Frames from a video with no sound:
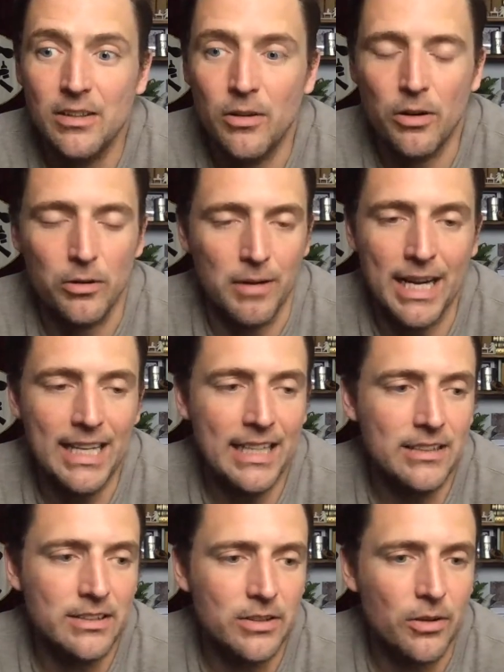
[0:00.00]
or
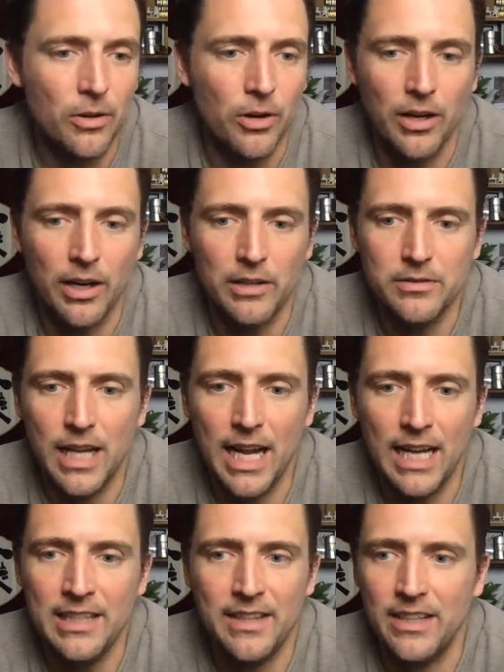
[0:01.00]
ratings or
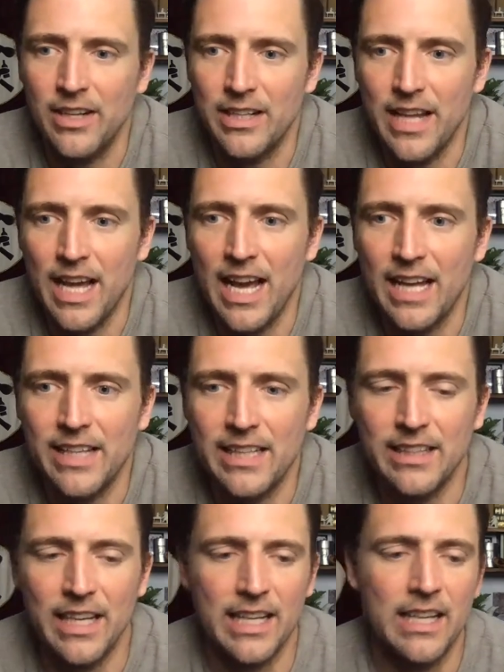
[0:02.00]
anything like that.
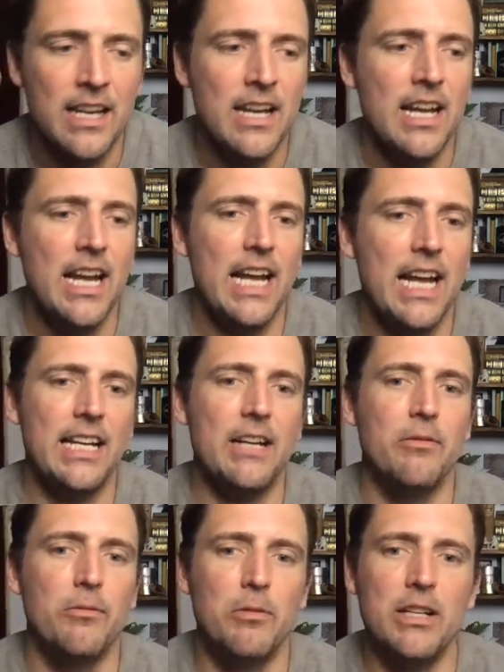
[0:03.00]

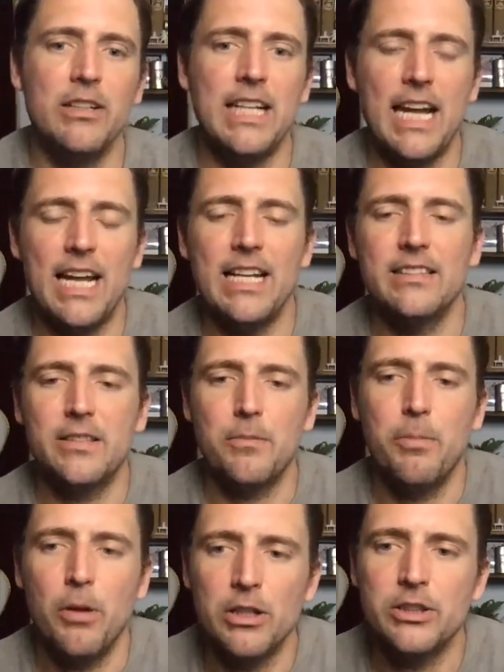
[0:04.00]
It really is to
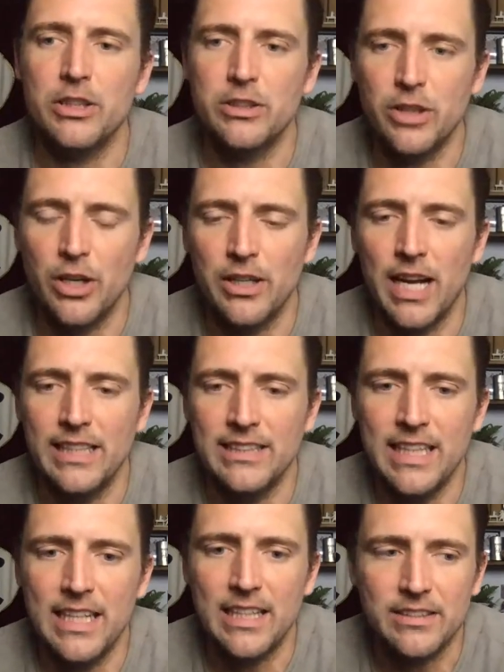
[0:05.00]
push a certain
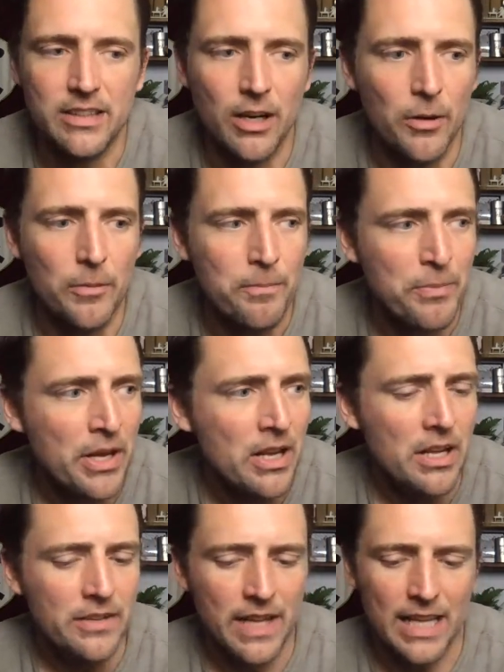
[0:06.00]
idea. So
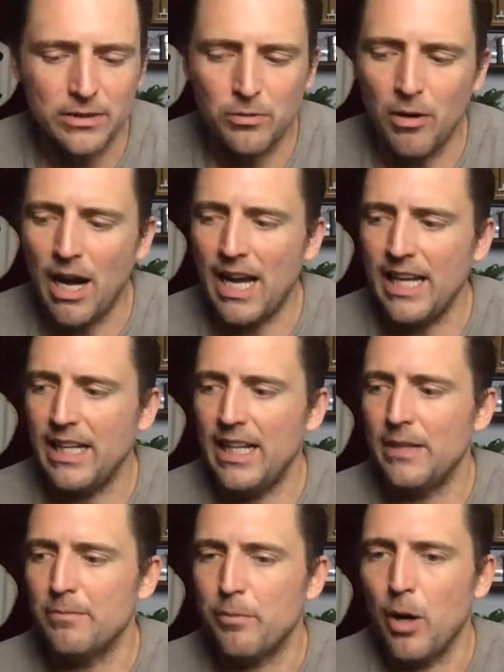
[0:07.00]
that's why
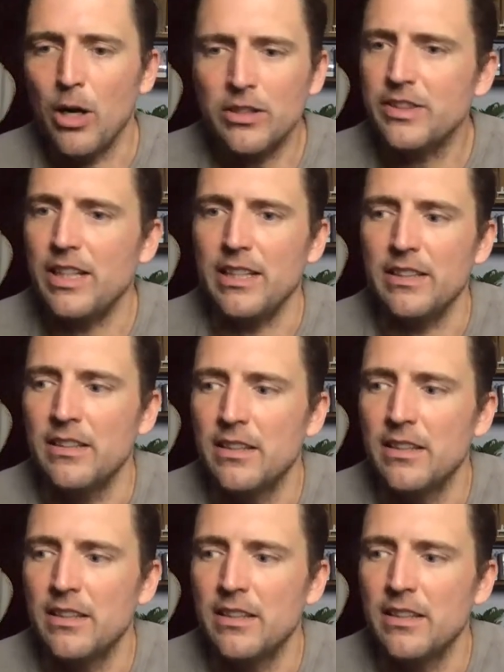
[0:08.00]
in person,